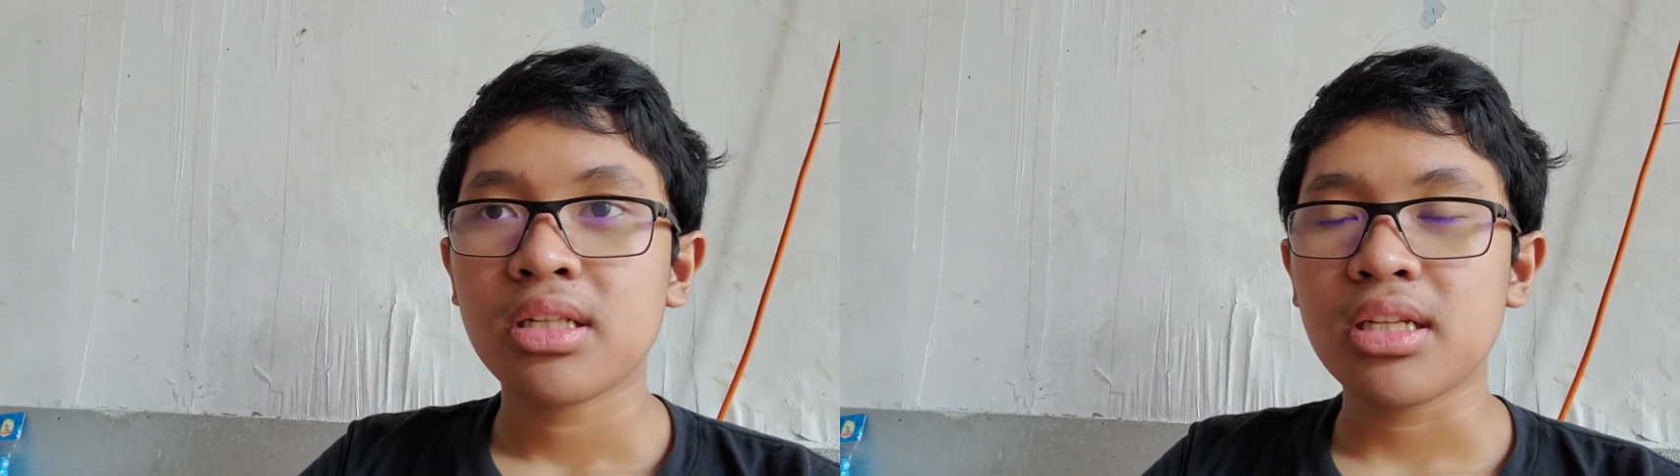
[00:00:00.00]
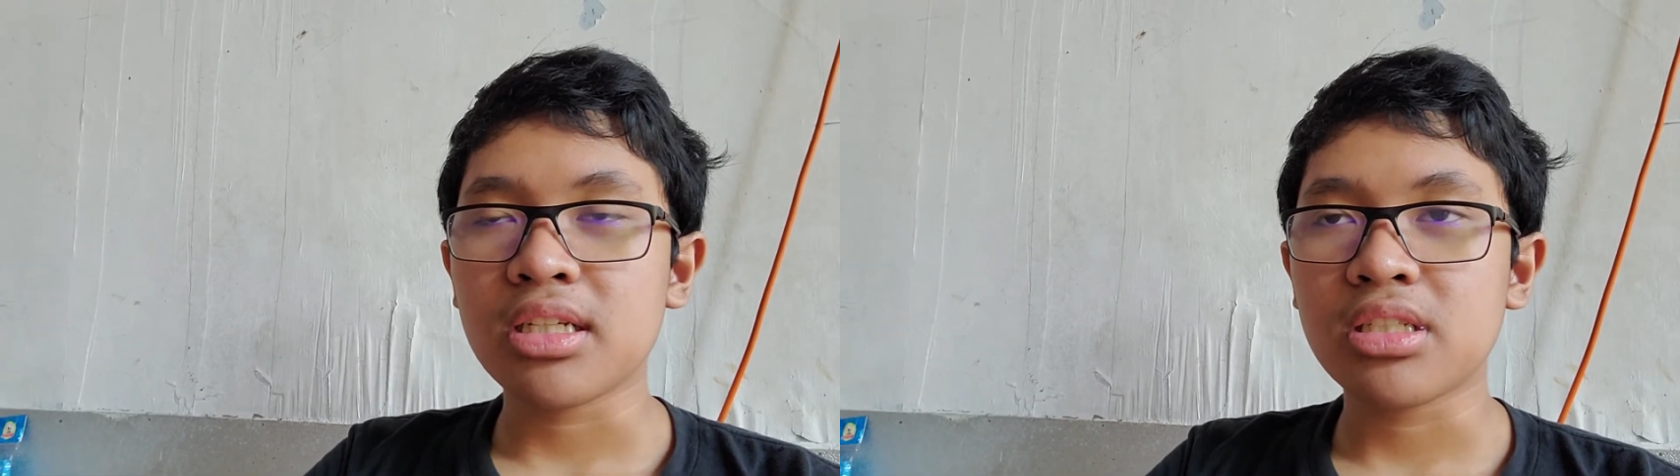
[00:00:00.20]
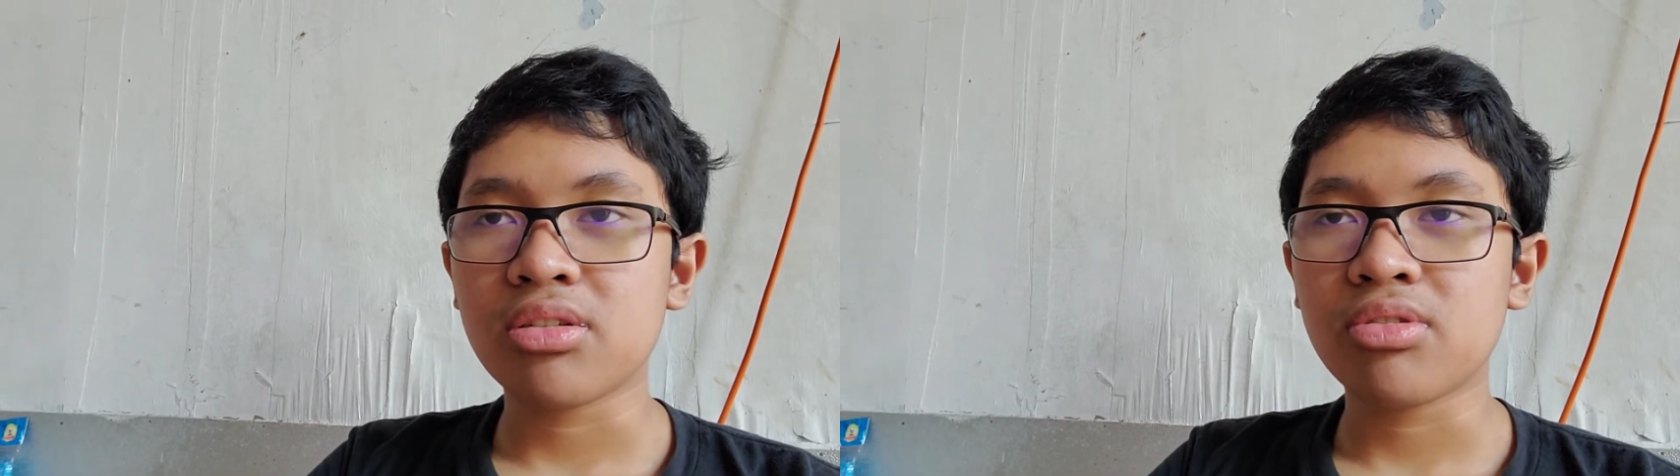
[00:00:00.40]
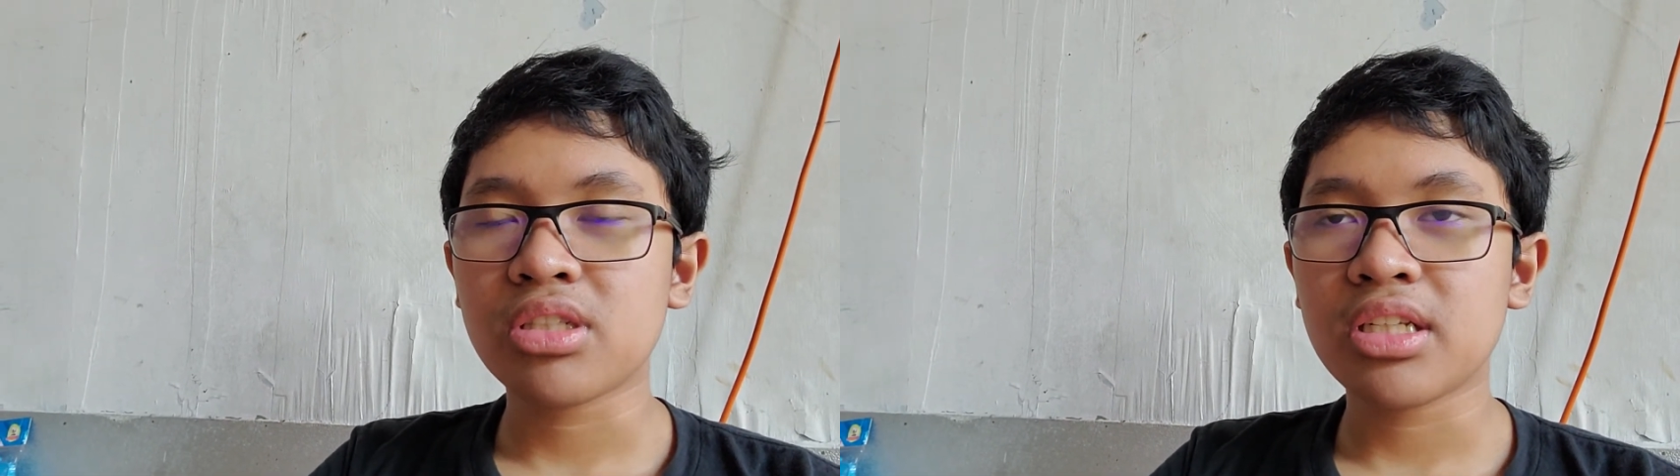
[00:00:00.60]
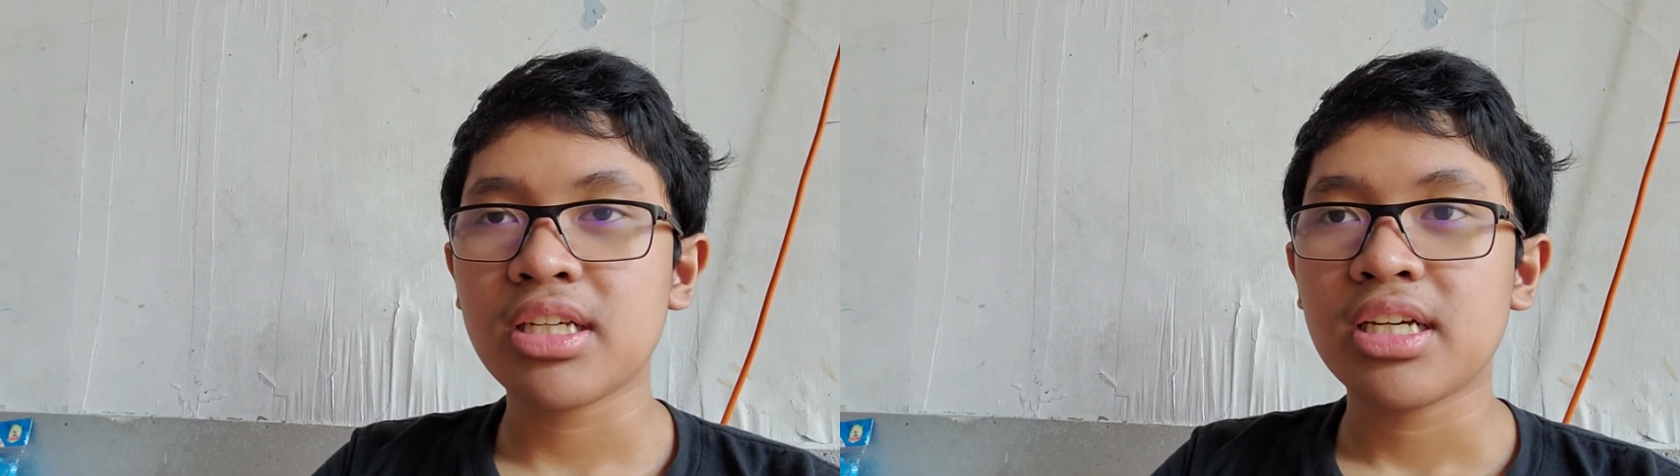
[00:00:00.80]
Like
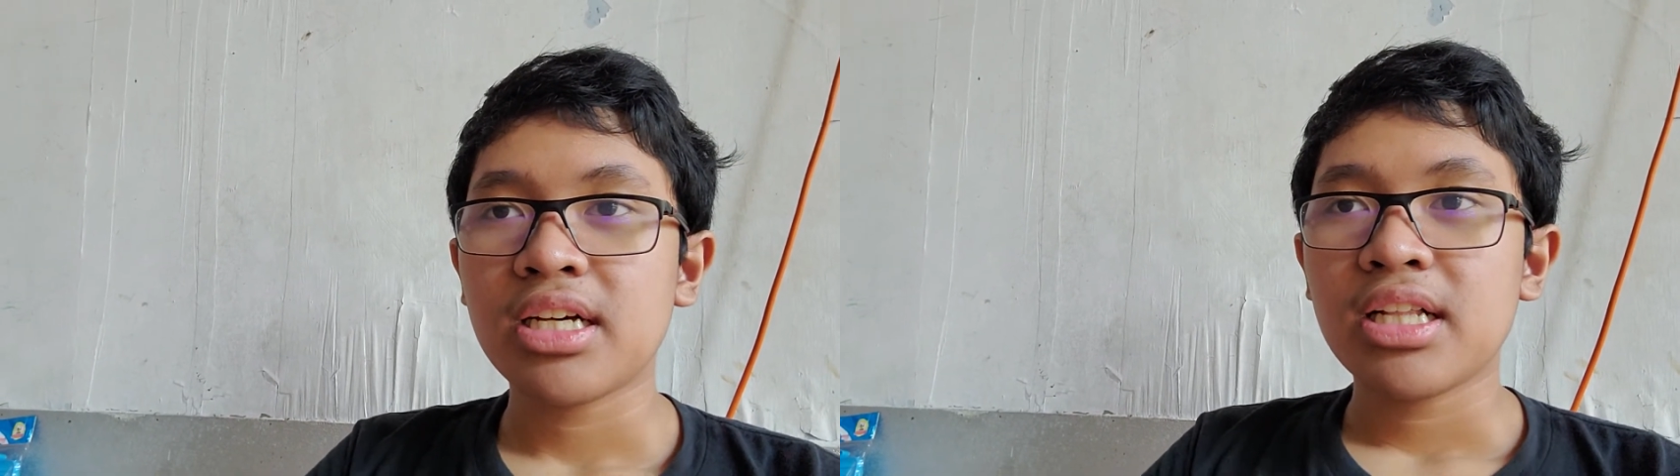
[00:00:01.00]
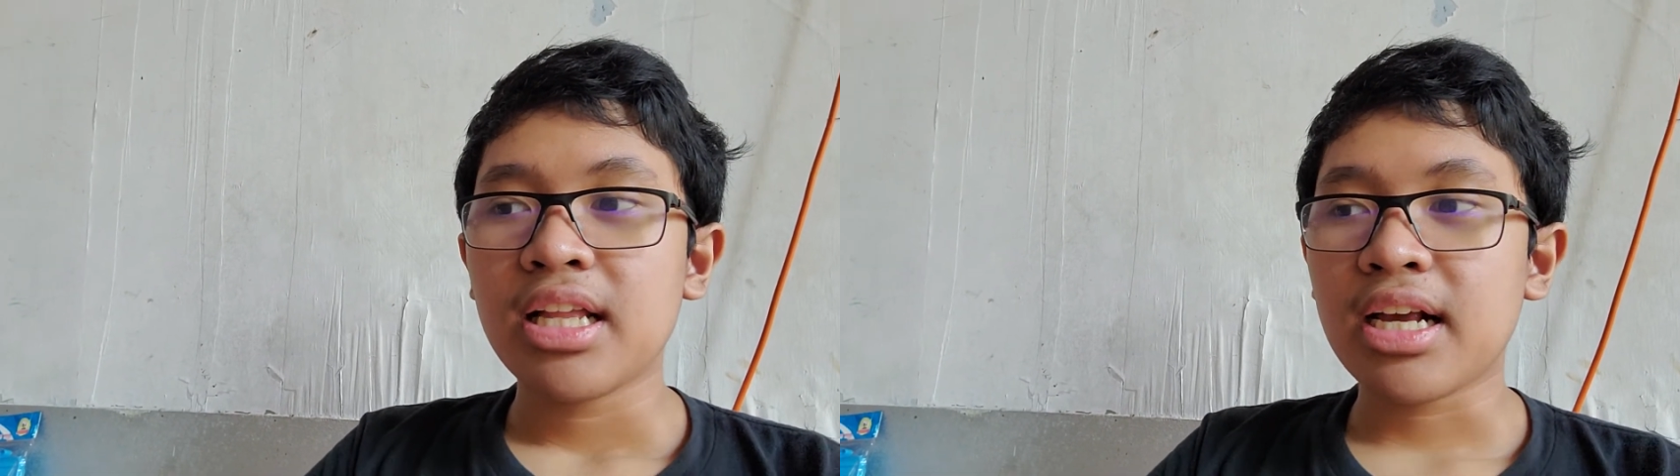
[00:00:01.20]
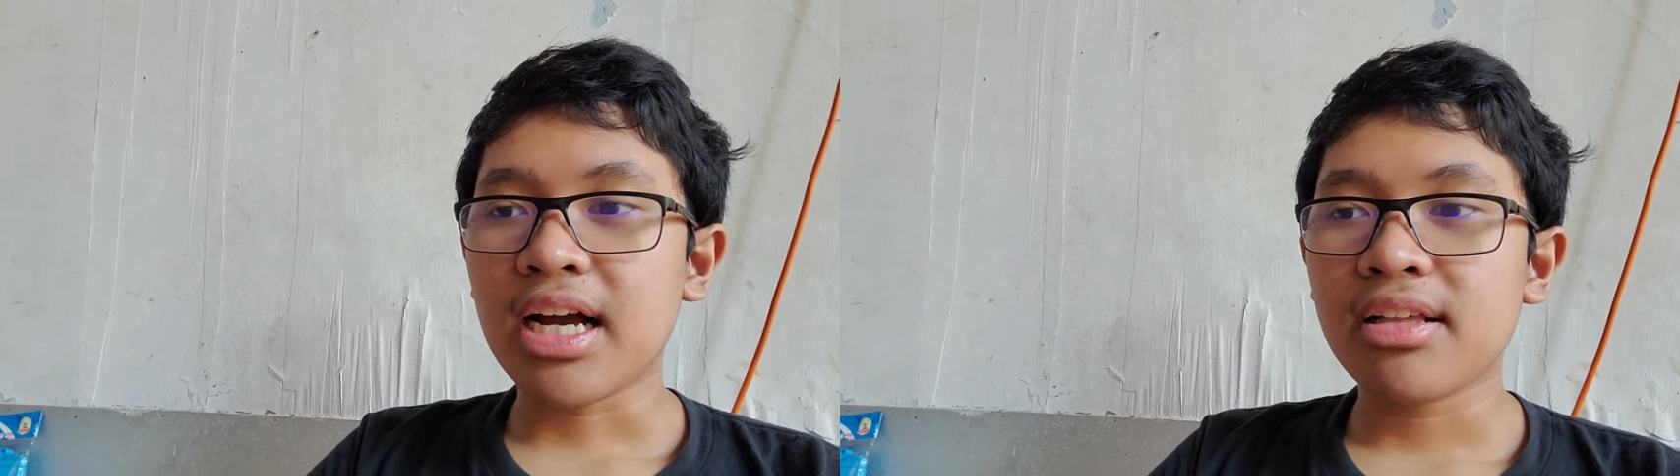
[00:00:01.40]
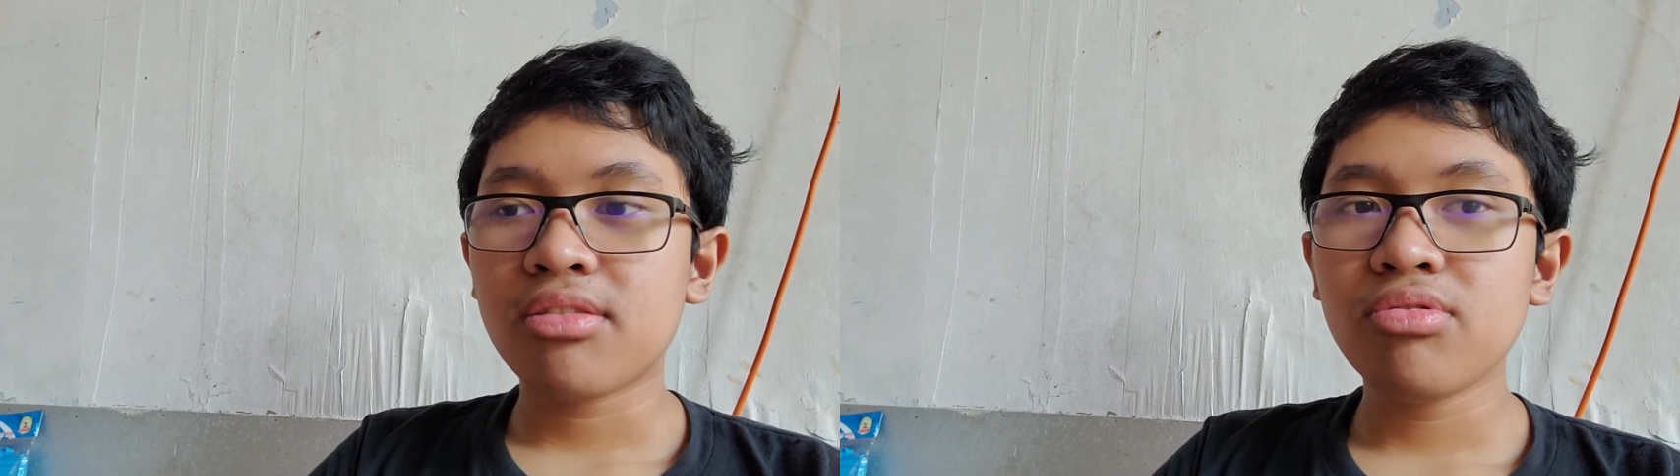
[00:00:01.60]
seriously, the